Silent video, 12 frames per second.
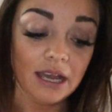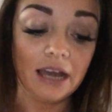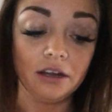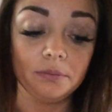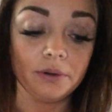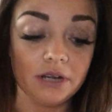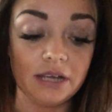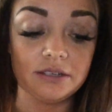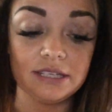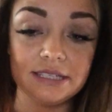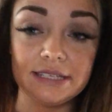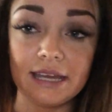how to
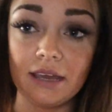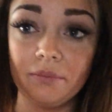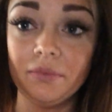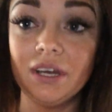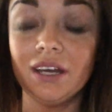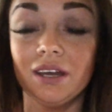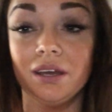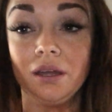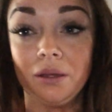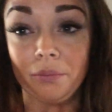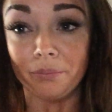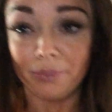pronounce his name.
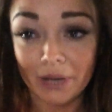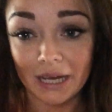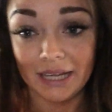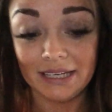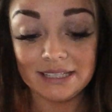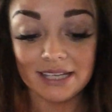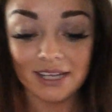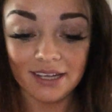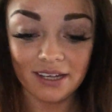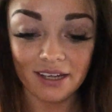But